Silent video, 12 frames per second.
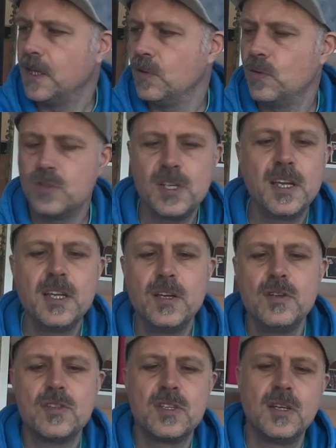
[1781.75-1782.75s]
can also
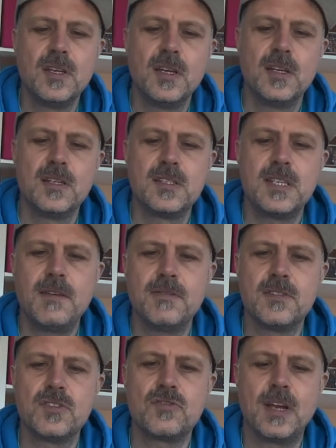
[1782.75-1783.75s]
use
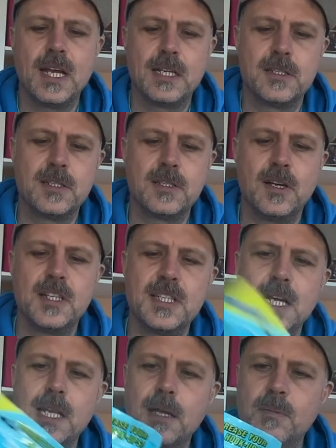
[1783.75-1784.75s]
7 strand
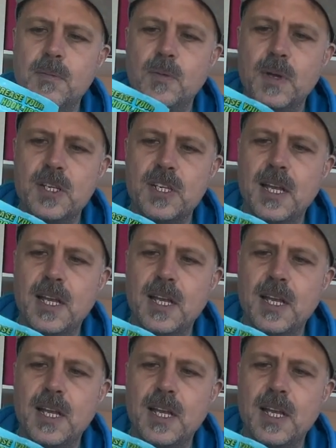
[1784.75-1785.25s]
titanium, which